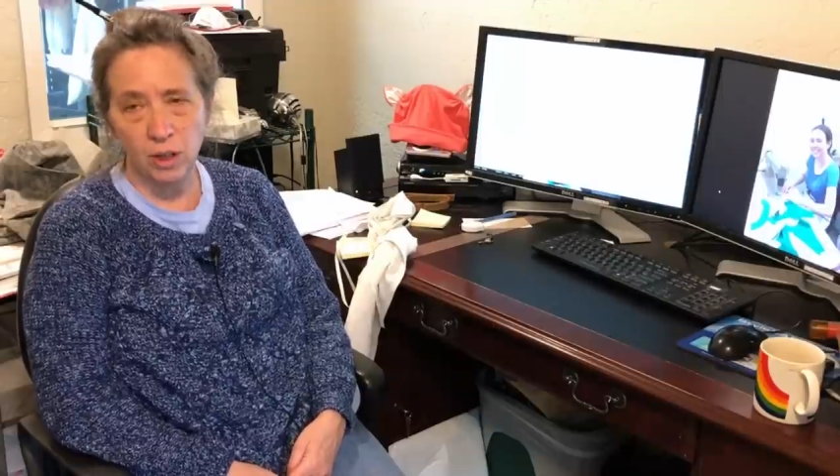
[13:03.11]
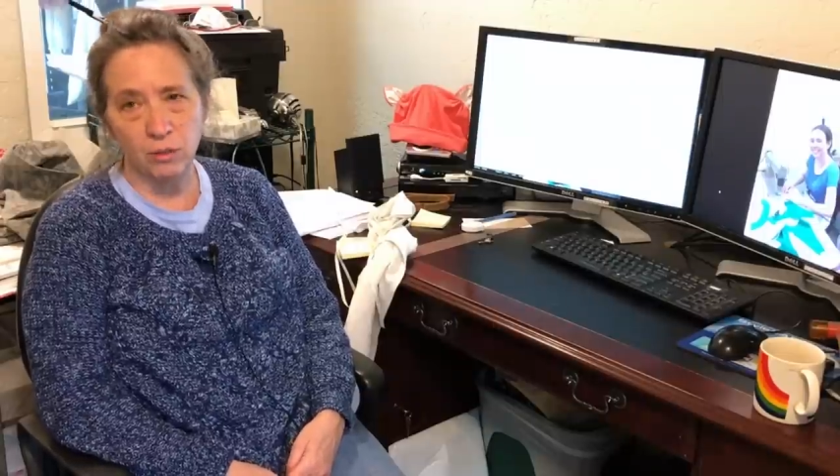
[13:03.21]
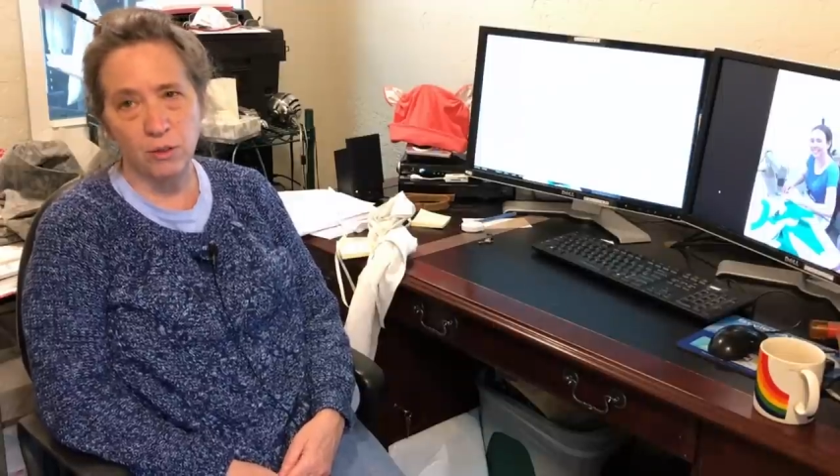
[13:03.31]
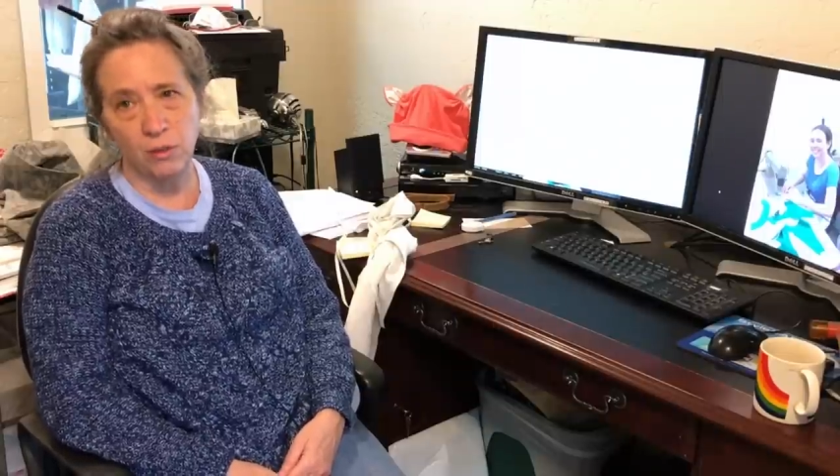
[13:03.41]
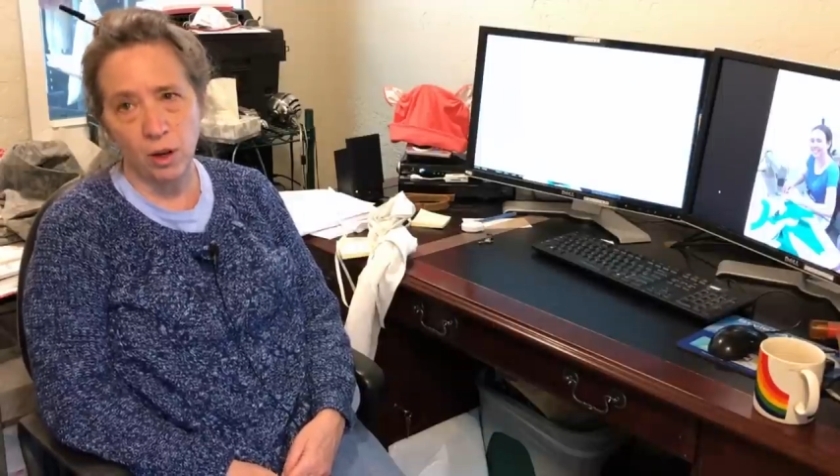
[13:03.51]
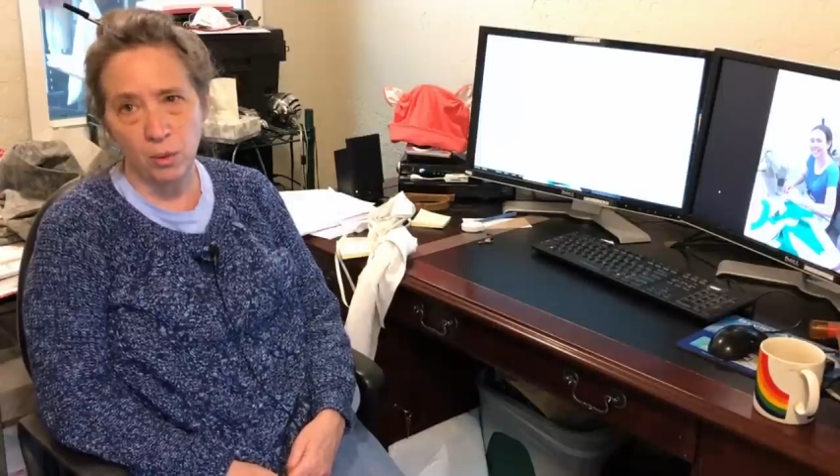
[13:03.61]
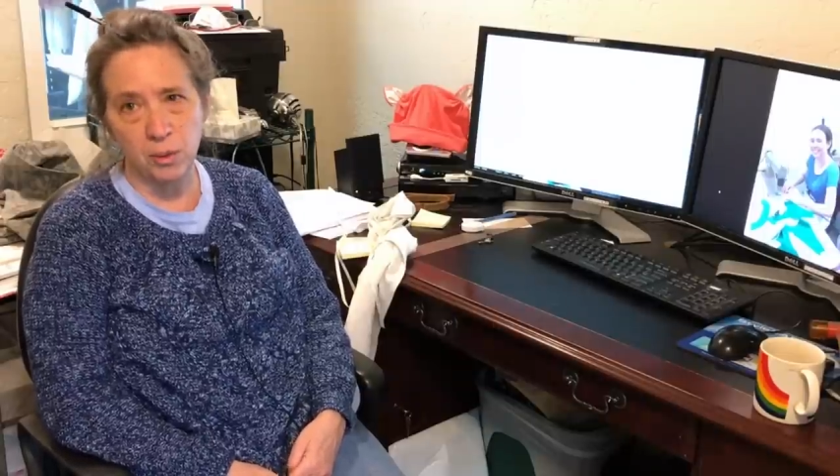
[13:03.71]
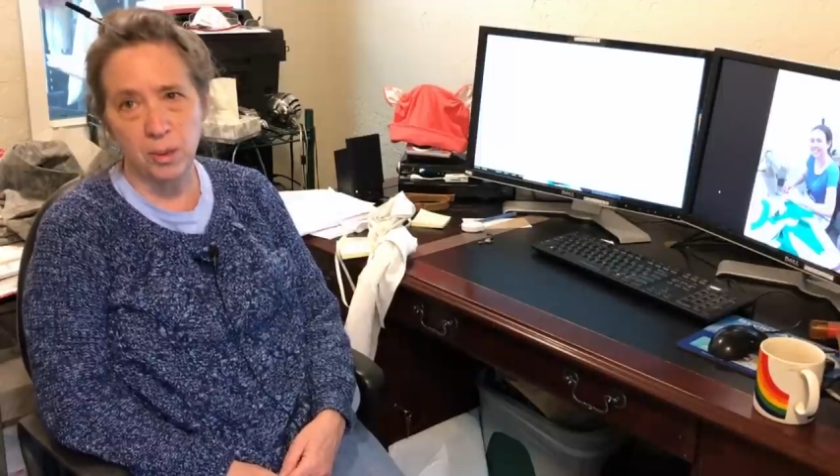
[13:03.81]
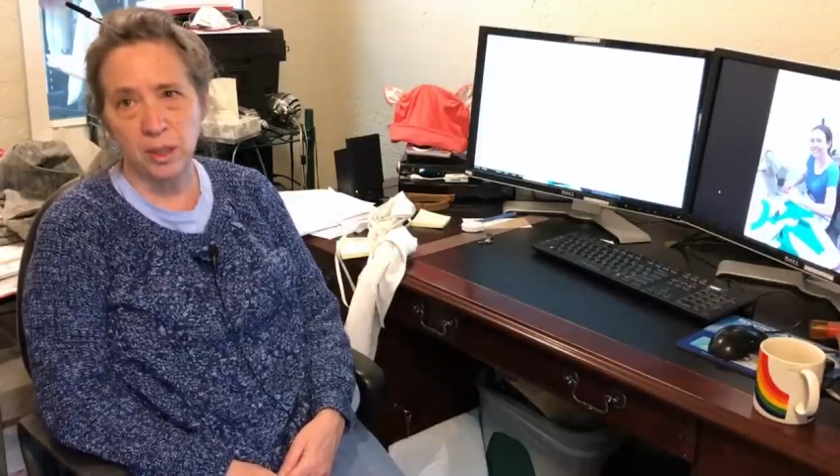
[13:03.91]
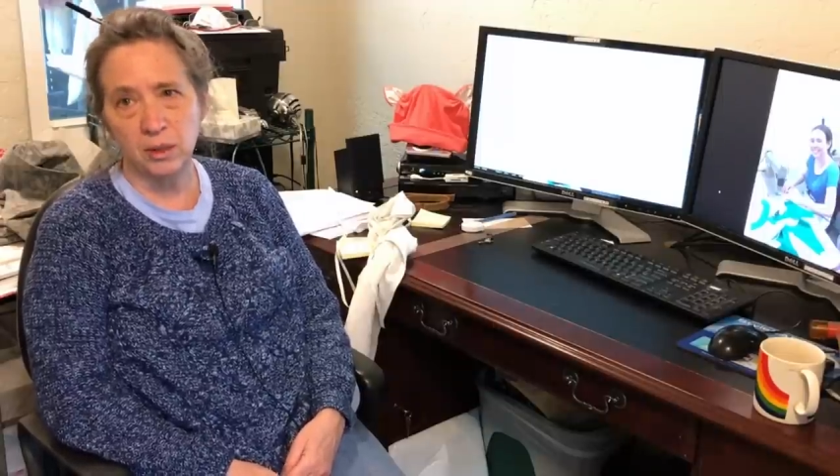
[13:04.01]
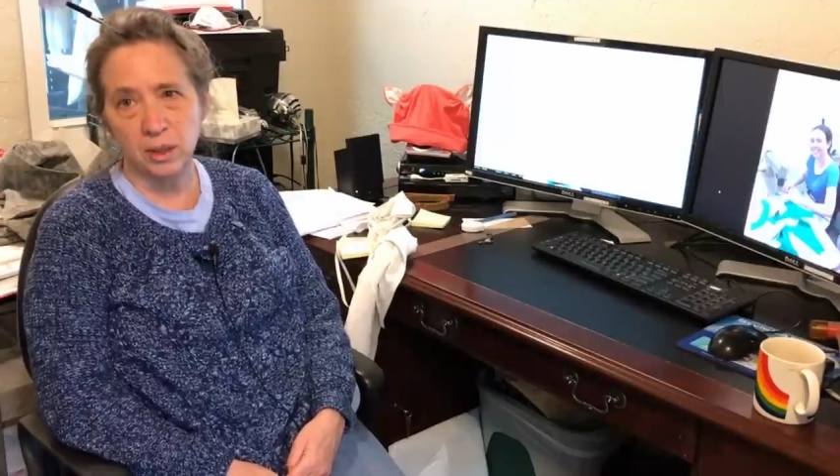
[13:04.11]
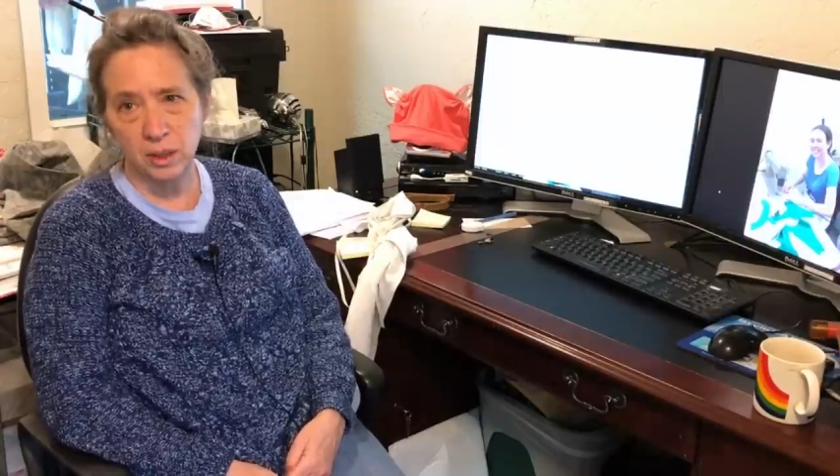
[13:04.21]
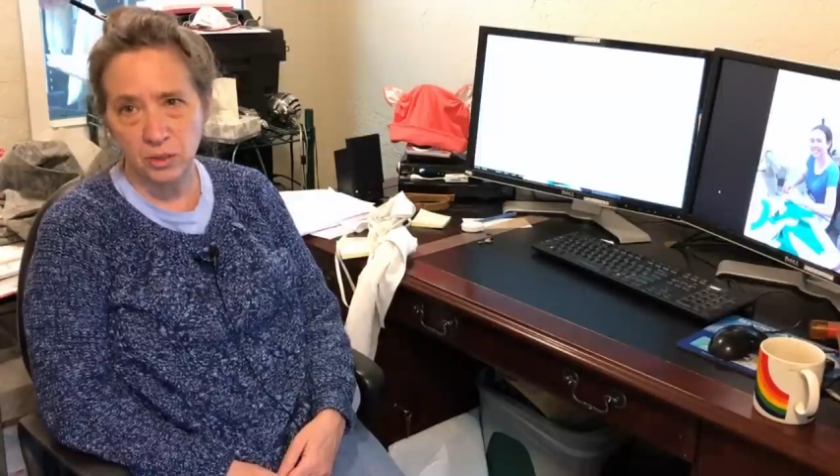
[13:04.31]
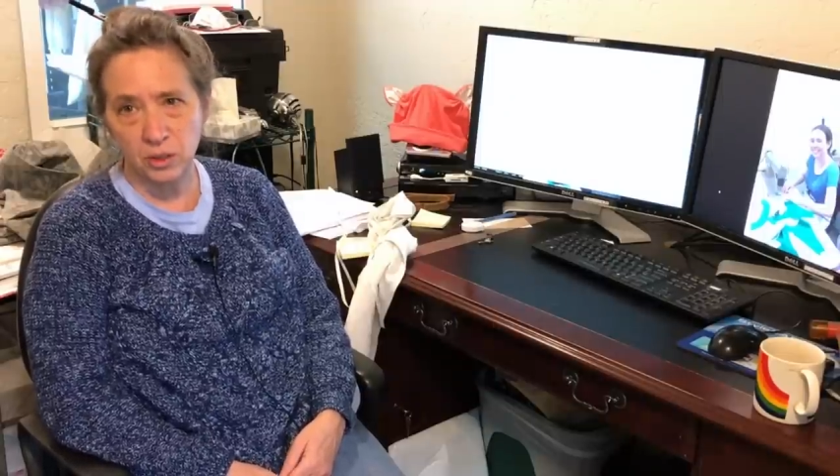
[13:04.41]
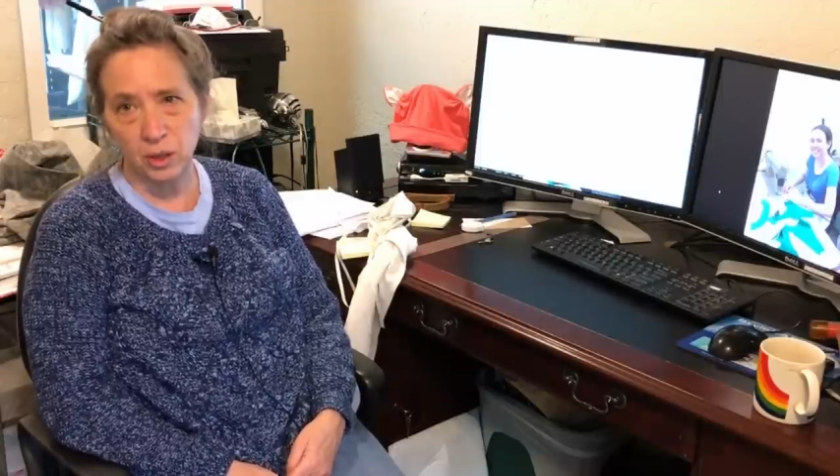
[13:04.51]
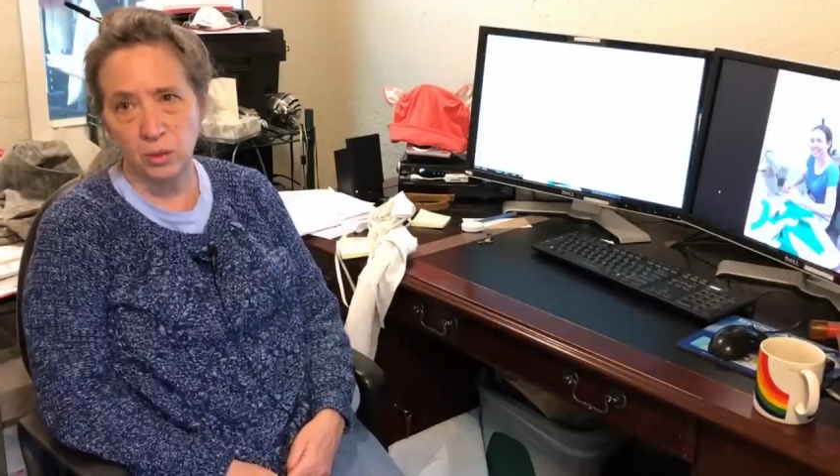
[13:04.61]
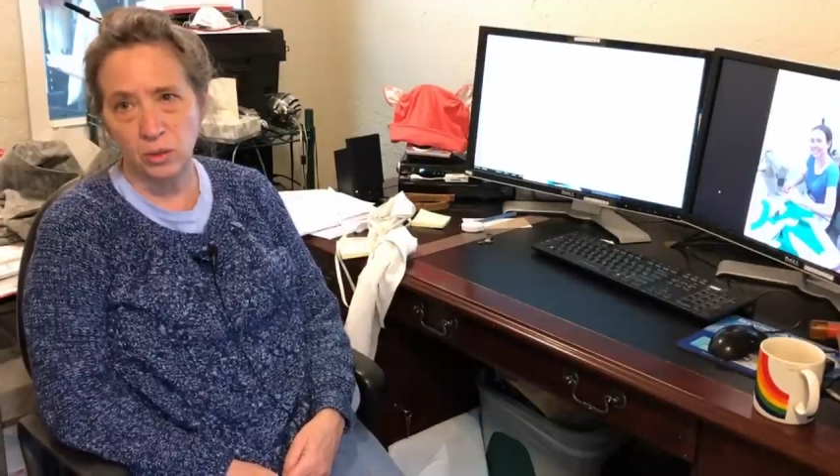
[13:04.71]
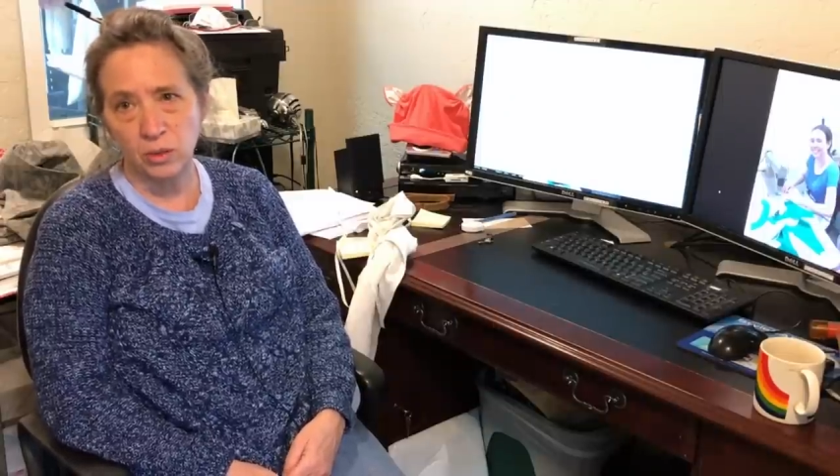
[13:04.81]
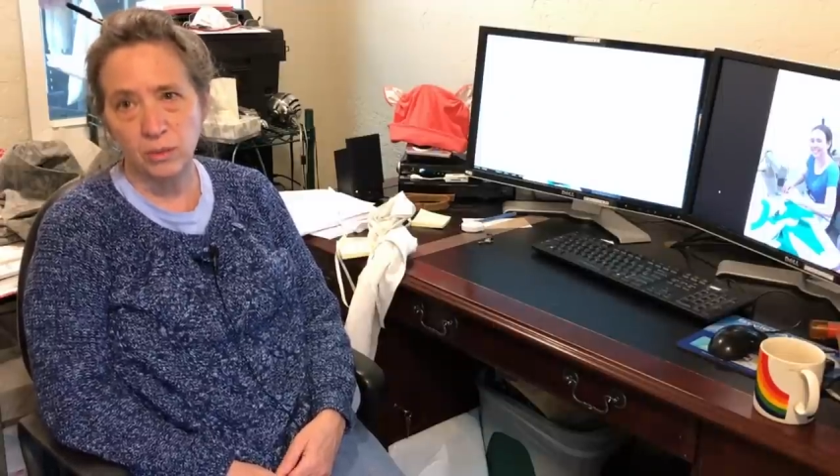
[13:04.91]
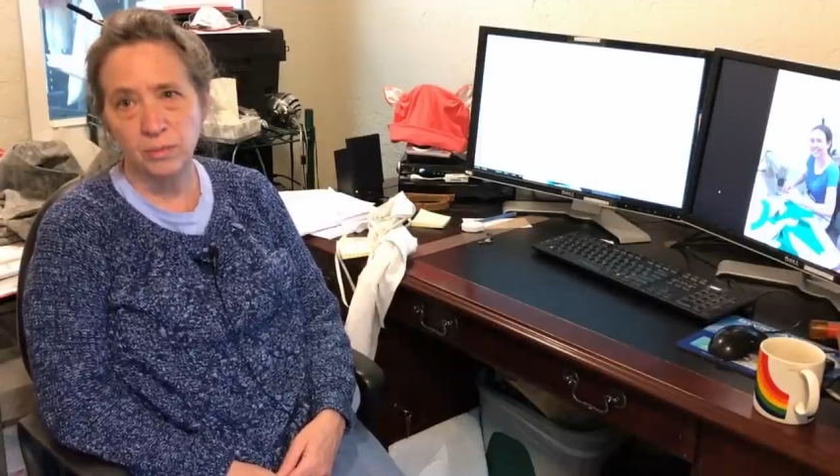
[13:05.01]
every fall we make the kids
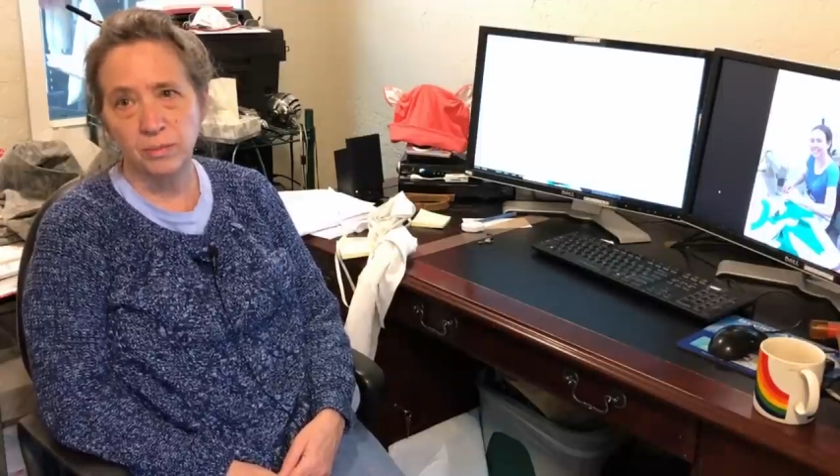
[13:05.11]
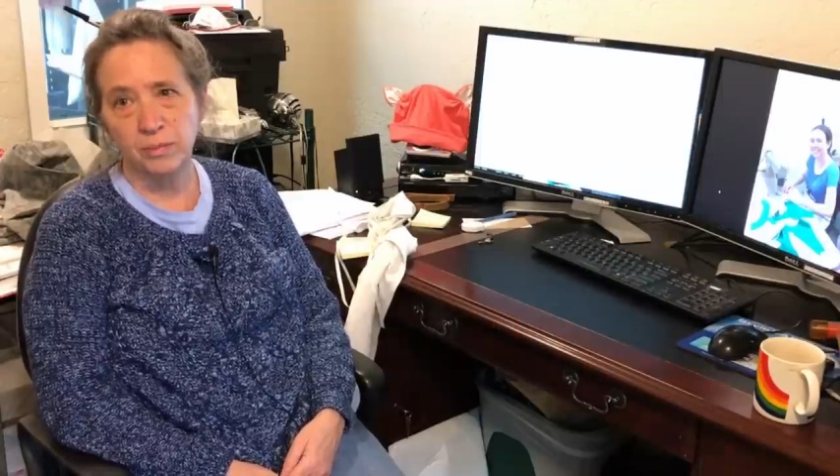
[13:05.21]
coats.